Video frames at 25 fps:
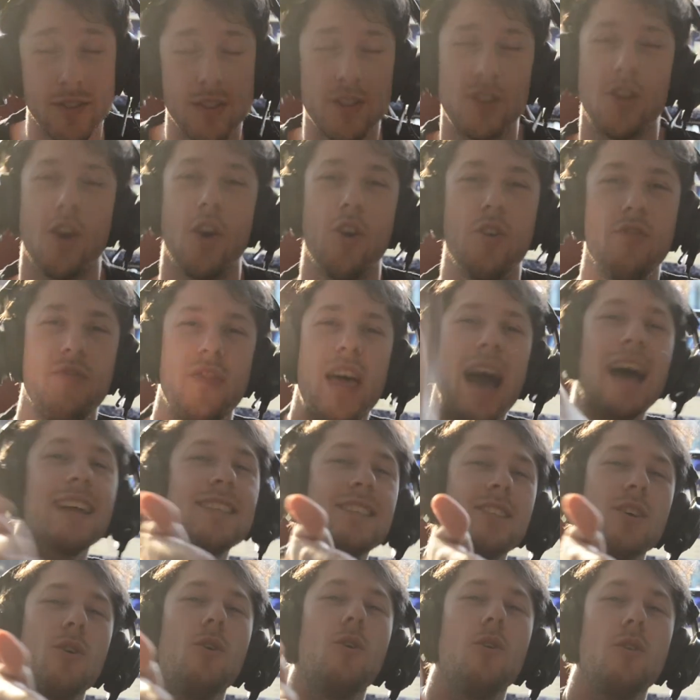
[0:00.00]
So
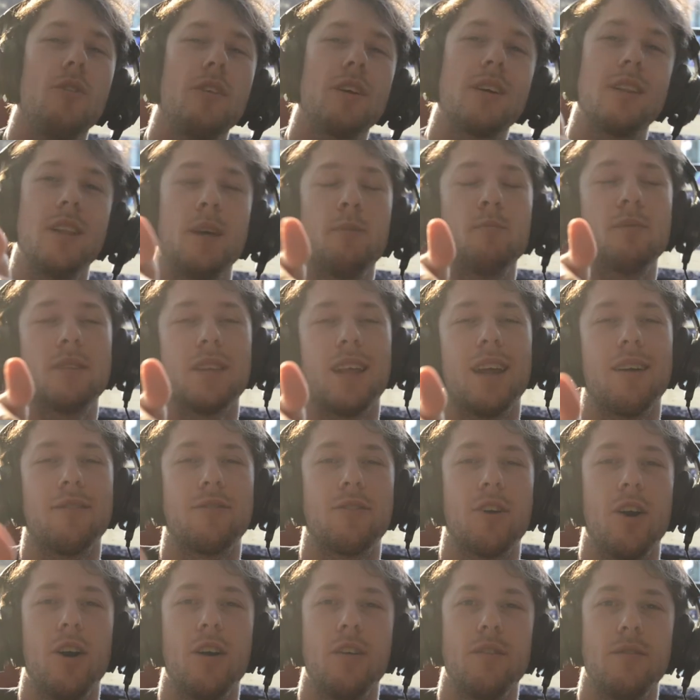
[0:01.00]
that's all the clips that
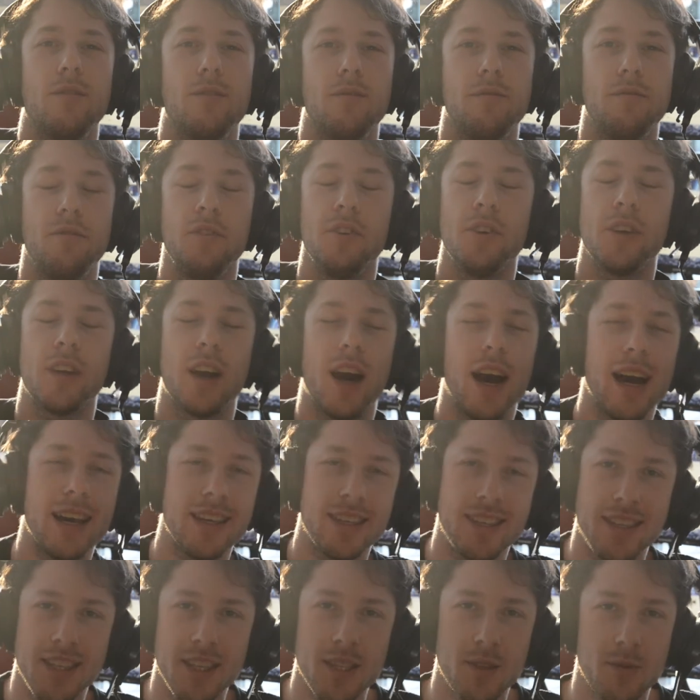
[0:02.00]
I've got for you
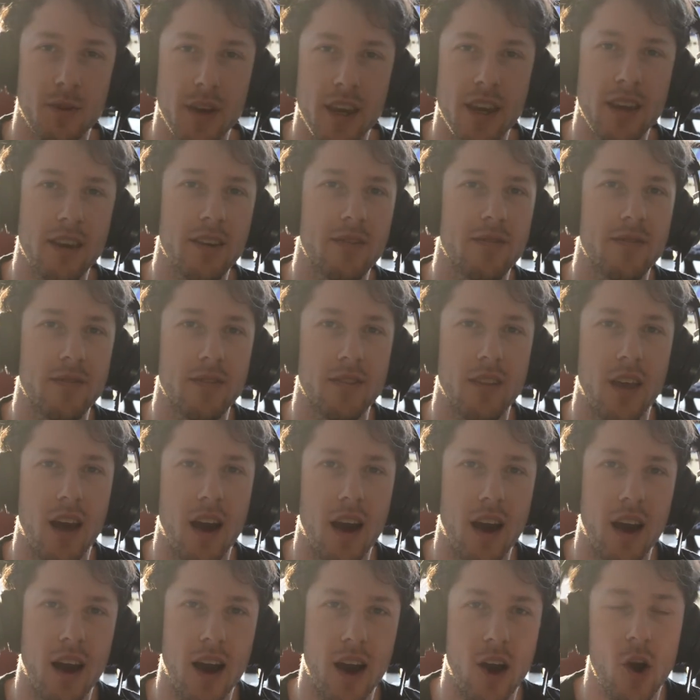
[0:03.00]
guys this week.
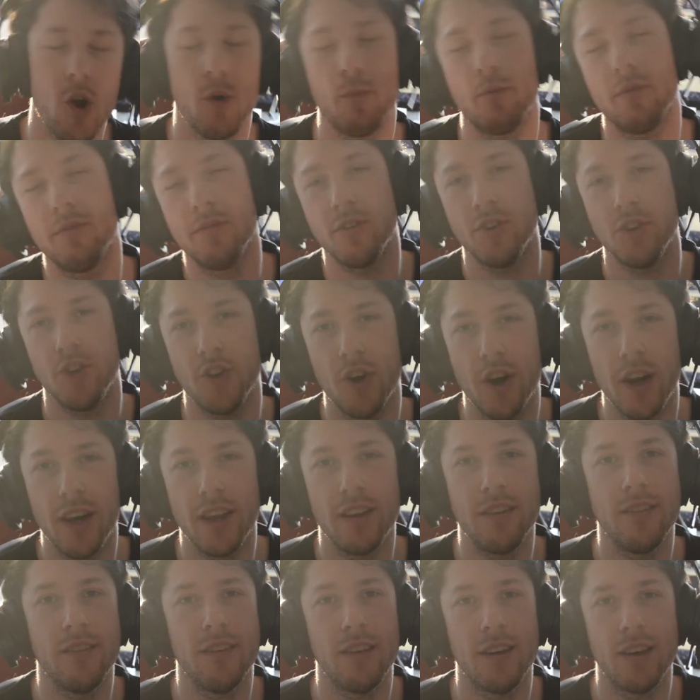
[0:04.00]
I hope you've
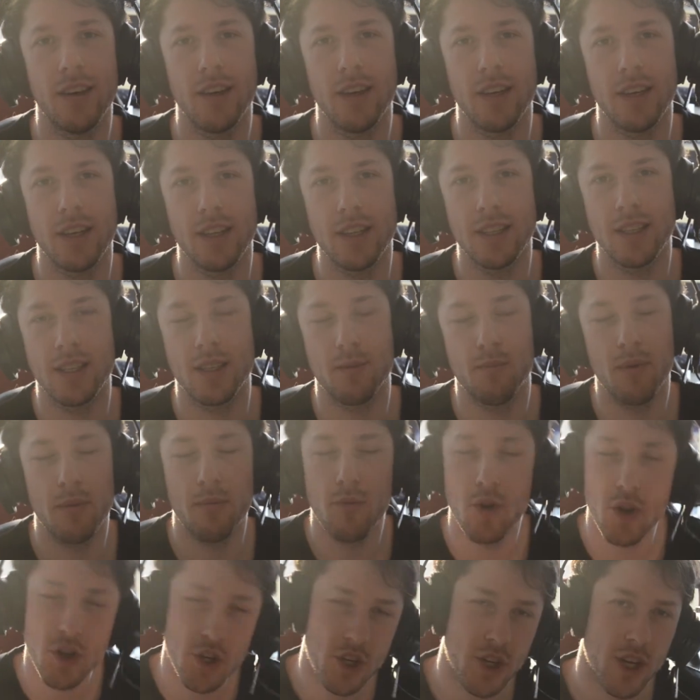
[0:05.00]
enjoyed. It's a bit
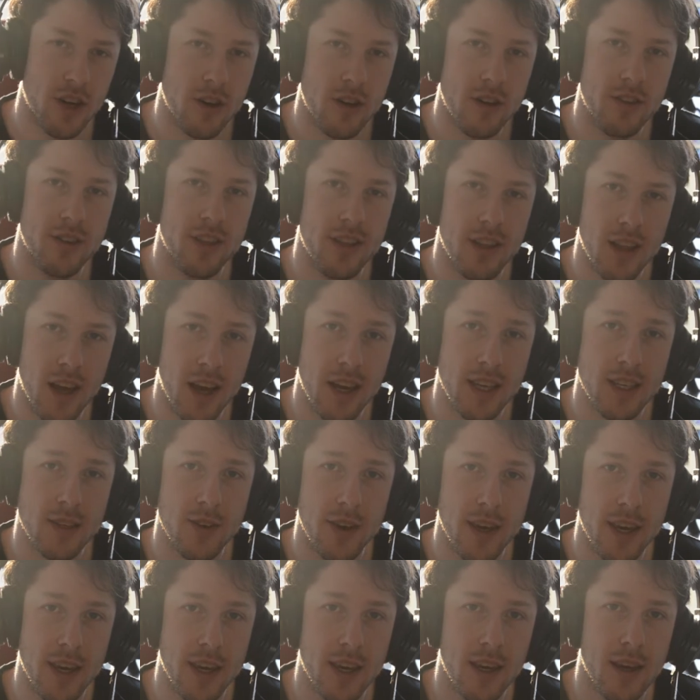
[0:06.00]
more chilled than last
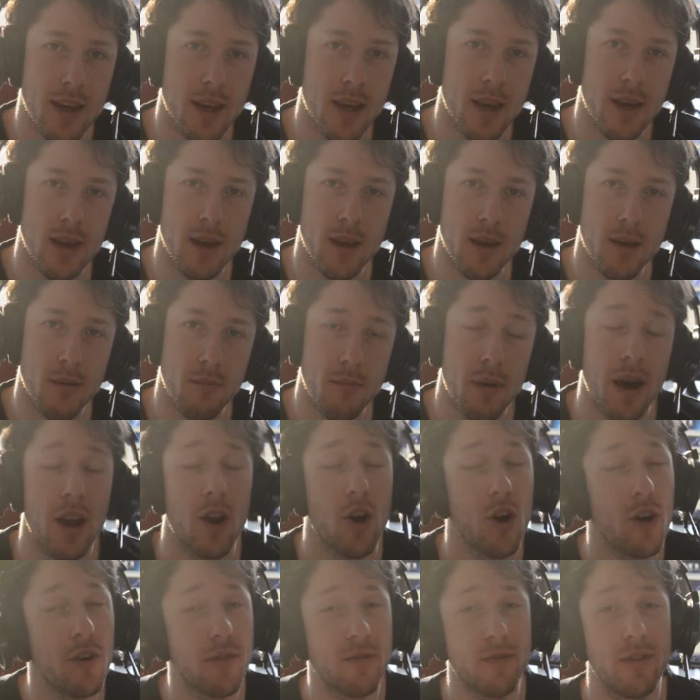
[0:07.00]
week. But
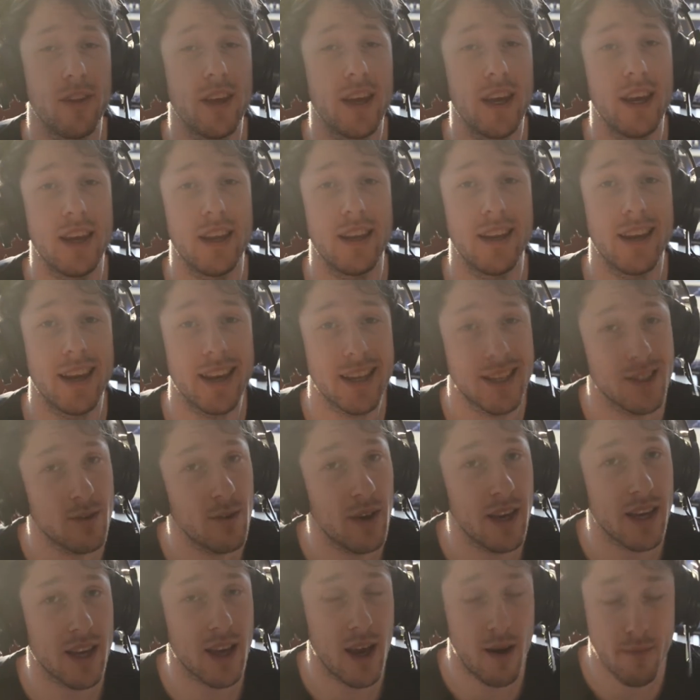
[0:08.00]
hopefully next
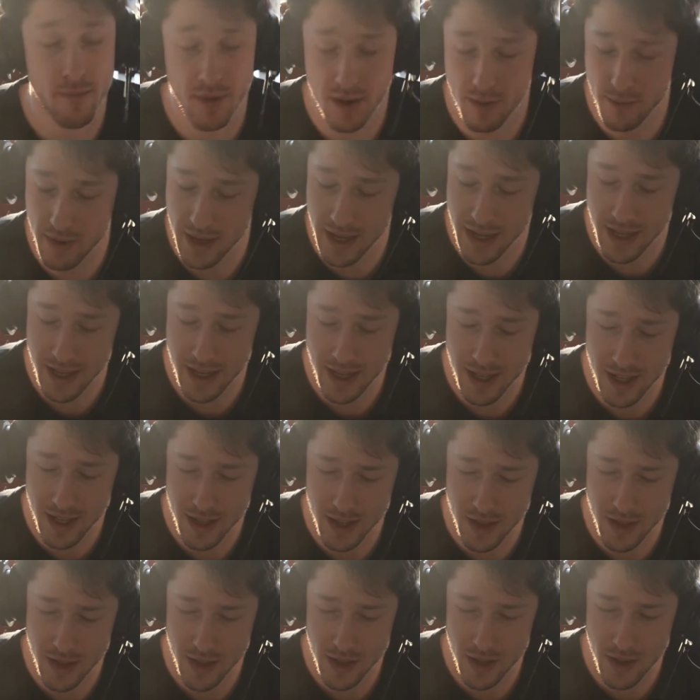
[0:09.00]
week I'm going to be
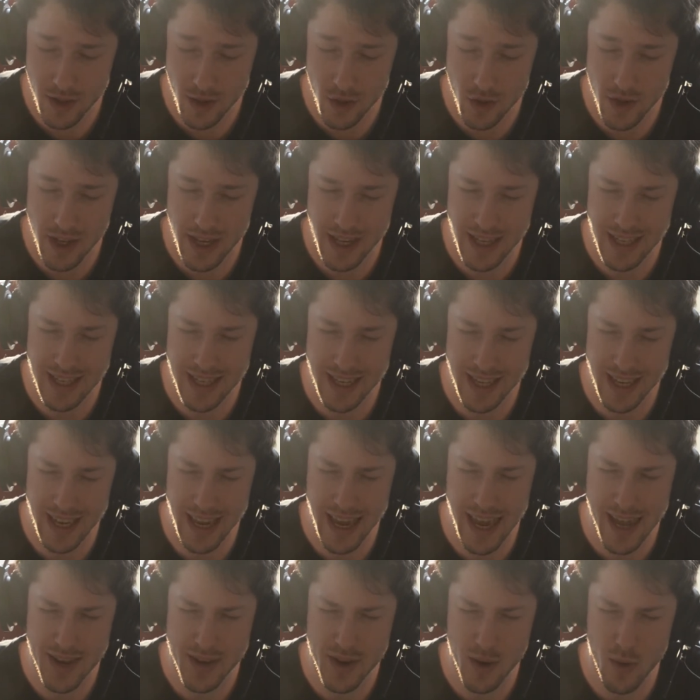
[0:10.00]
looking to
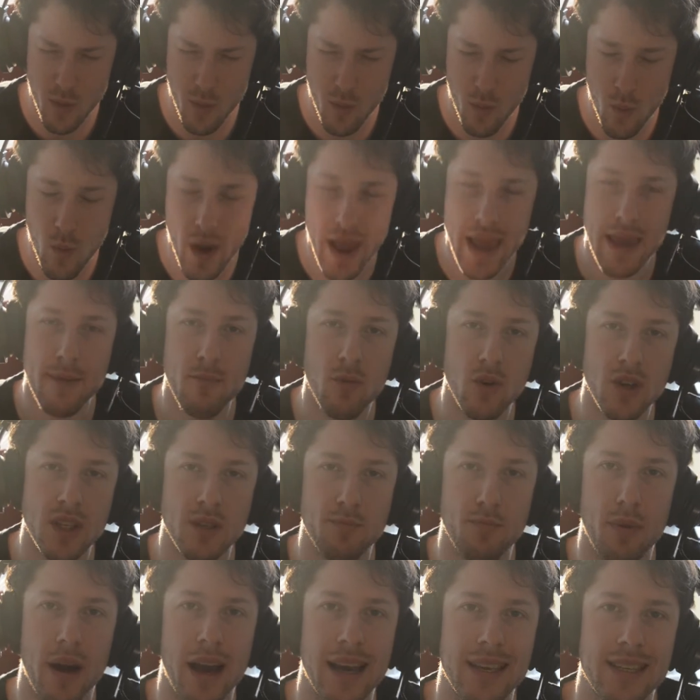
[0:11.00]
get way more
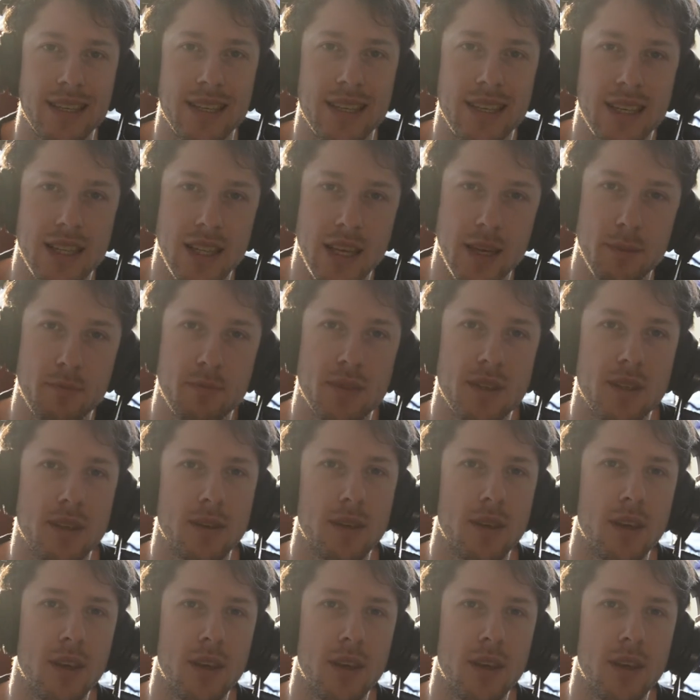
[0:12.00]
spicy clips